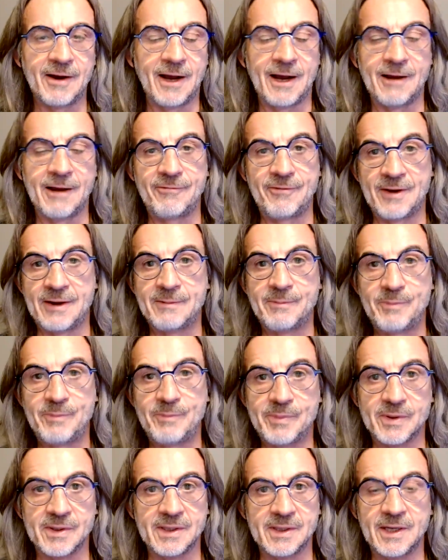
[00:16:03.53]
I've found
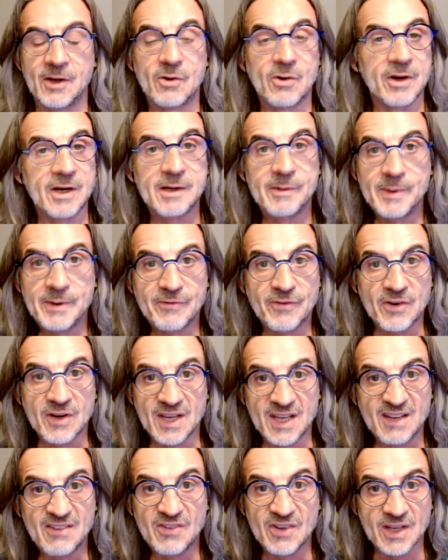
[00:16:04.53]
people incredibly
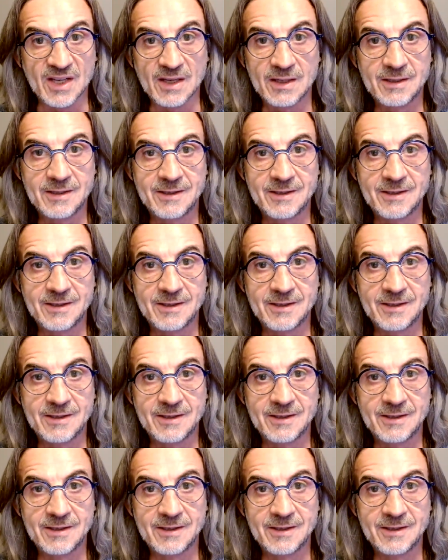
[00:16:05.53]
forgiving